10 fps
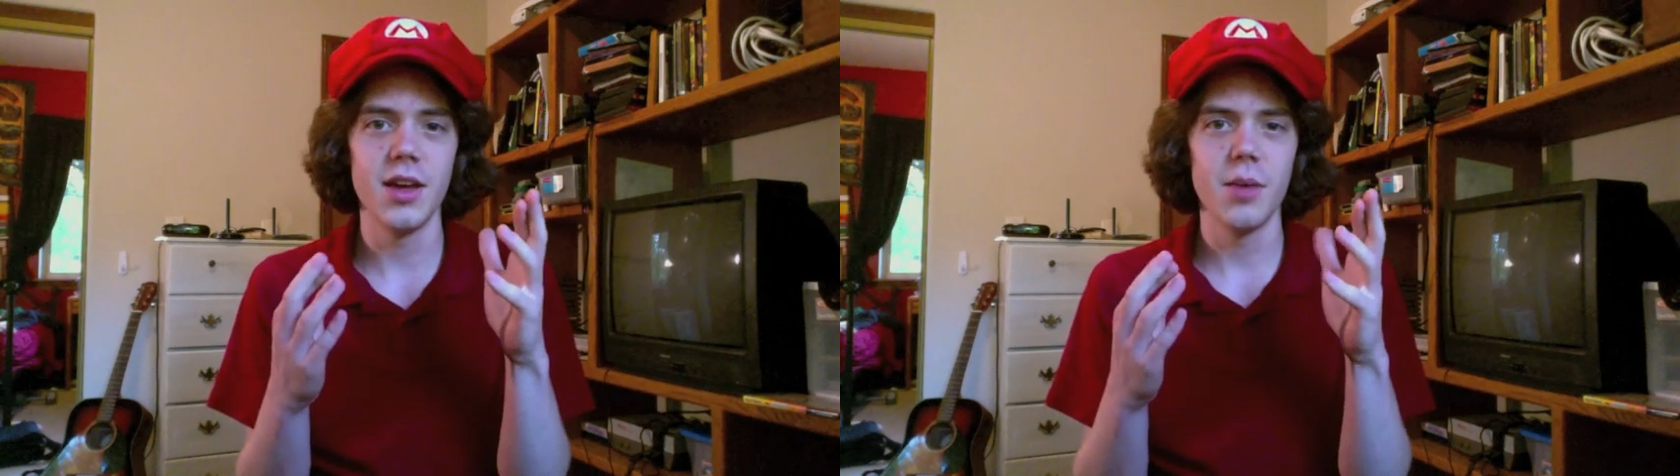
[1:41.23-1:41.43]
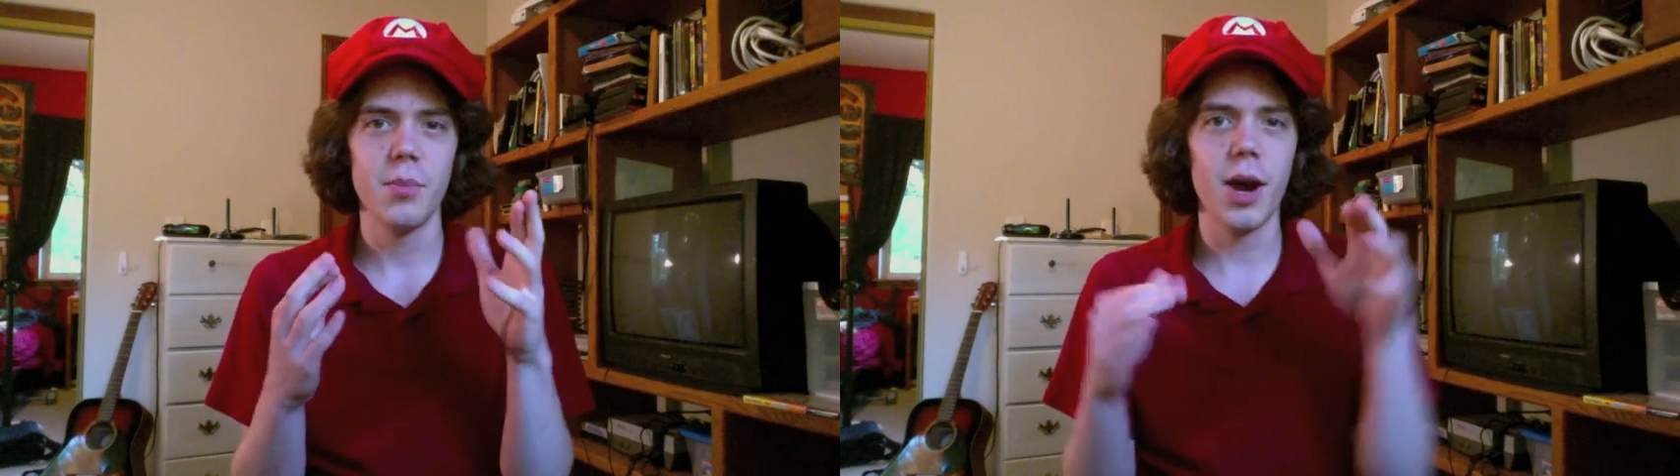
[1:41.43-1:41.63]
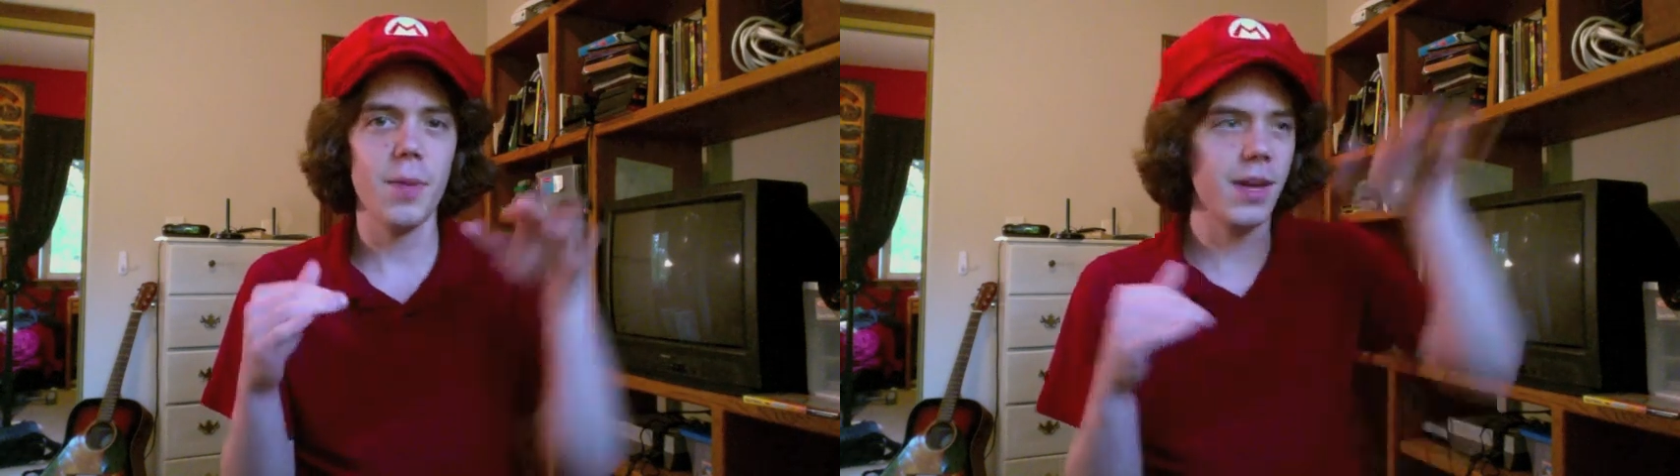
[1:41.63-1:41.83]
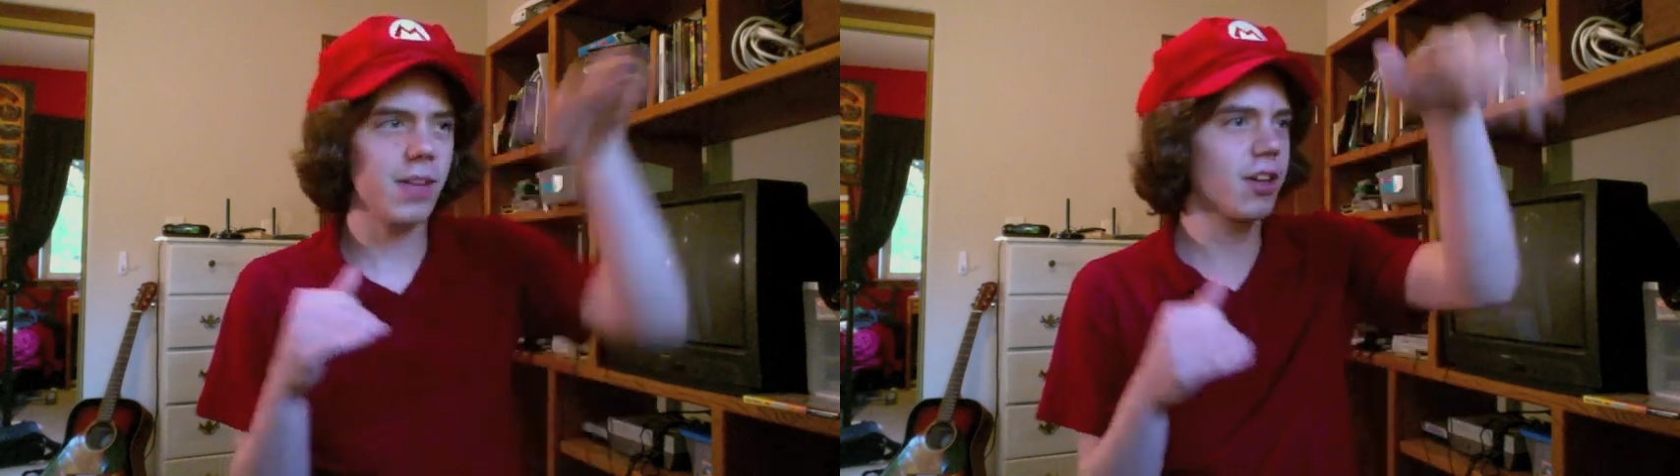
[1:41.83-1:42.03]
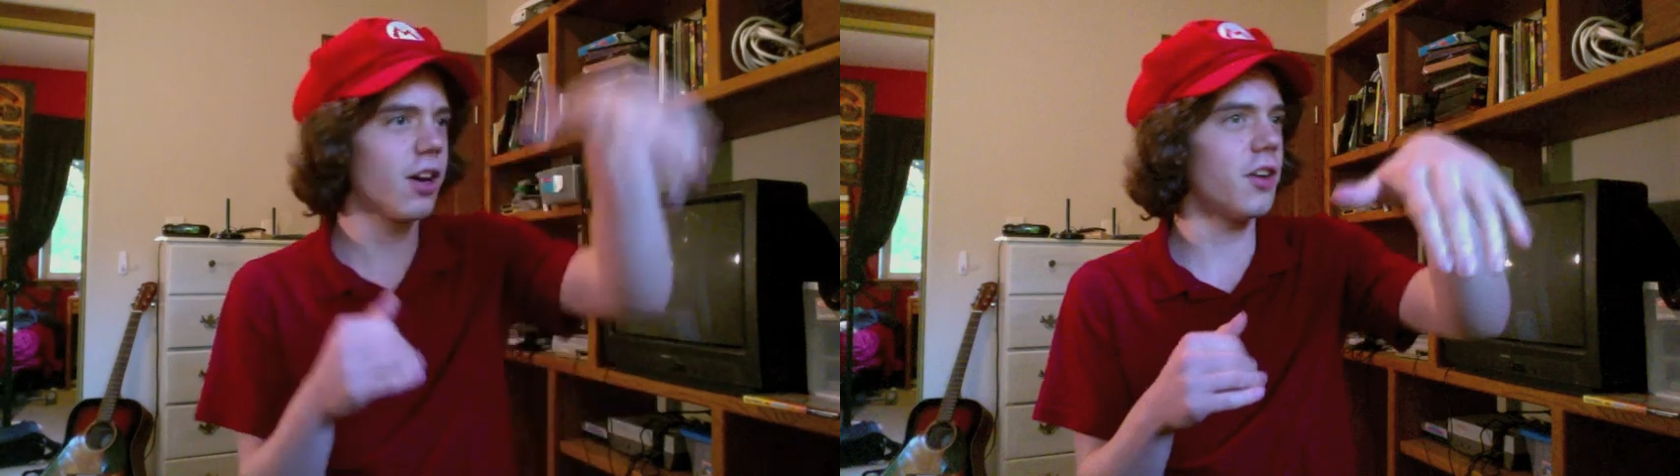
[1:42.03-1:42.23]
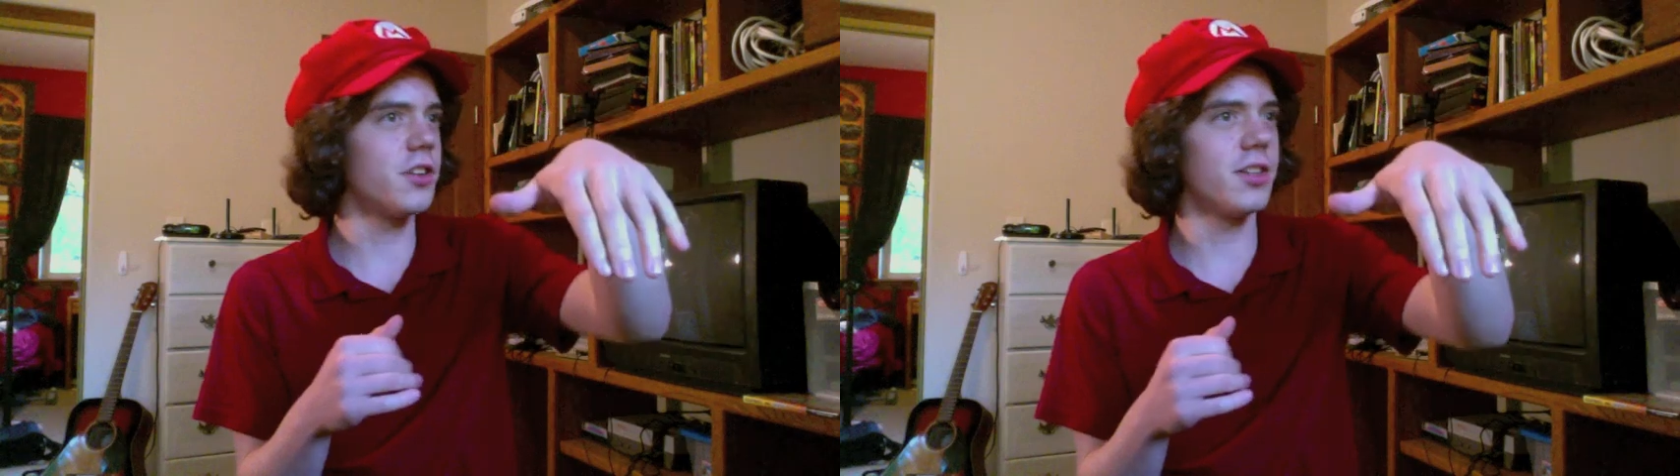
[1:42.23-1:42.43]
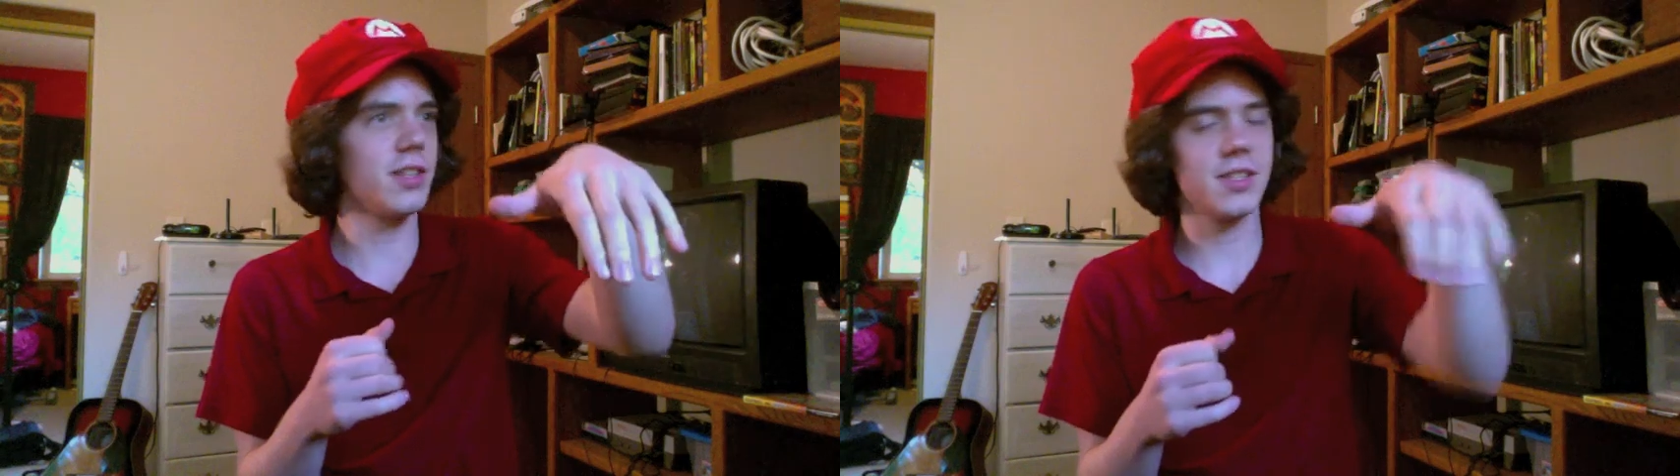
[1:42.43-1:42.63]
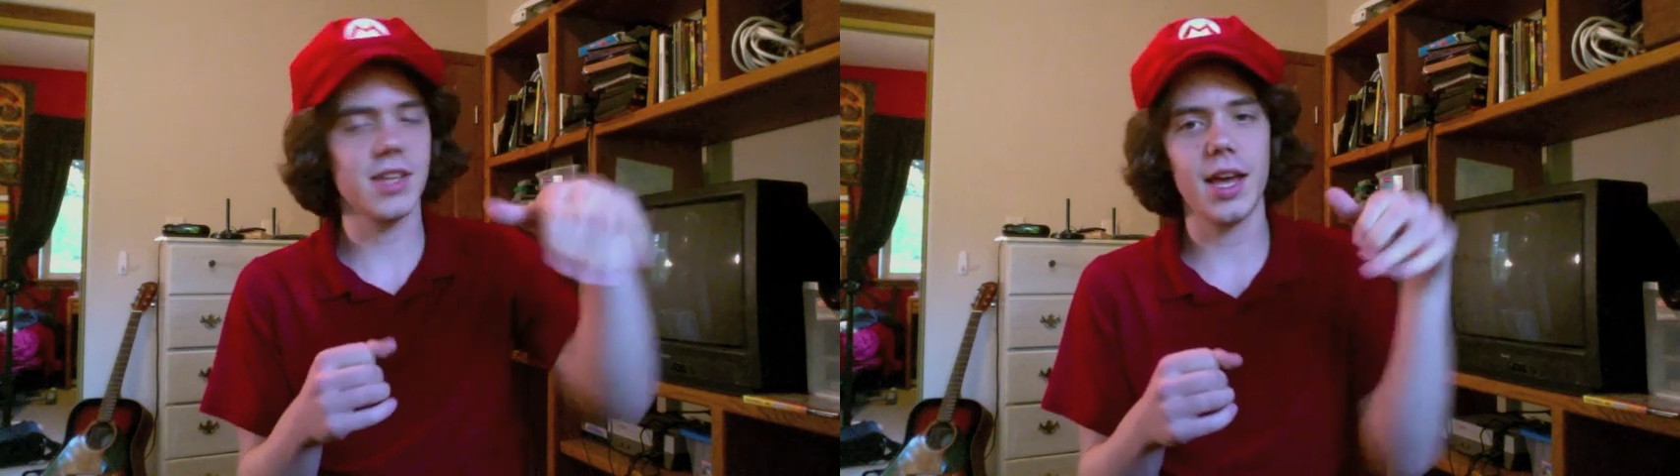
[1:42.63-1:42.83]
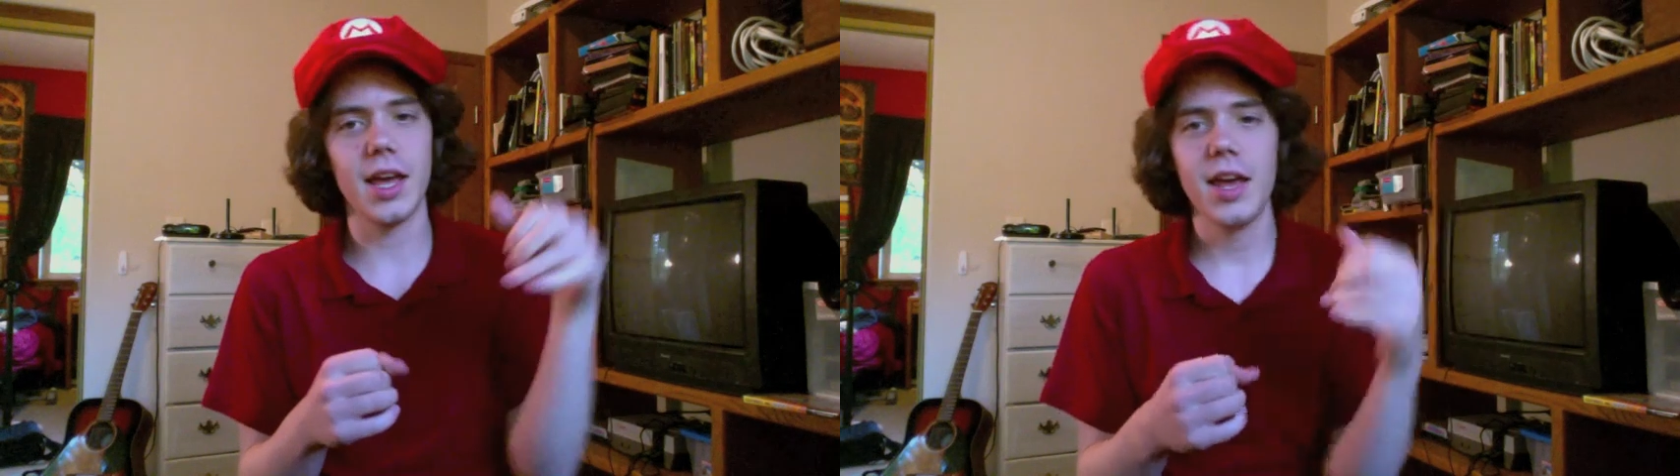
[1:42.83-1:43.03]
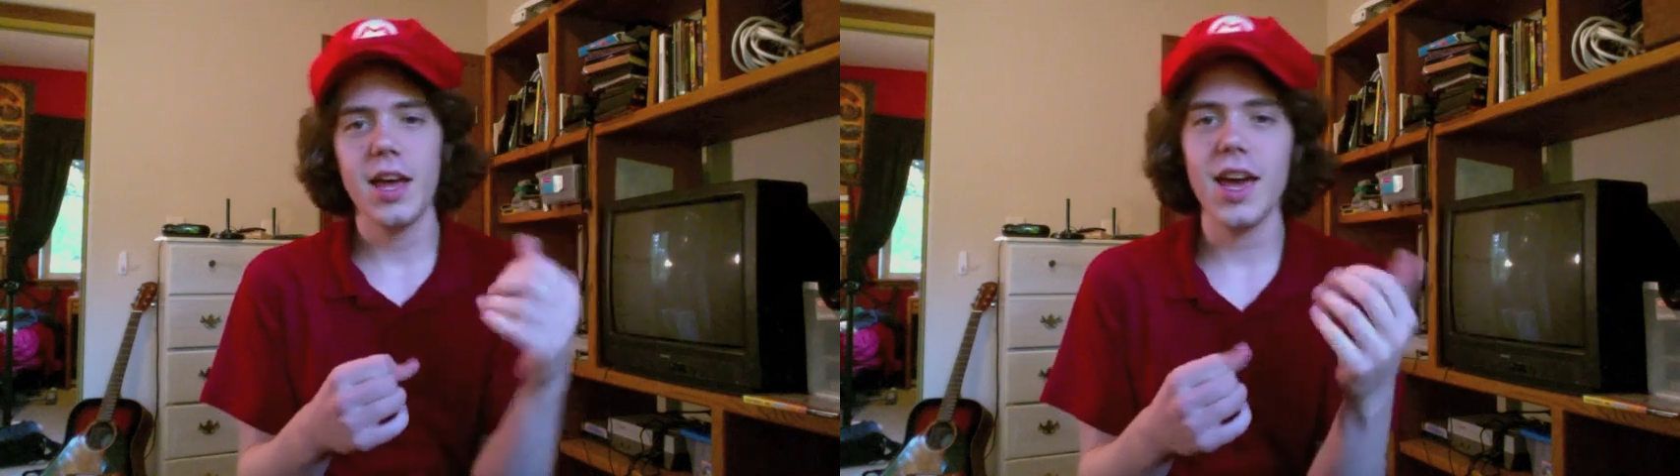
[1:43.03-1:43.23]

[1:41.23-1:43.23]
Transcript: popping in the cartridge and saying,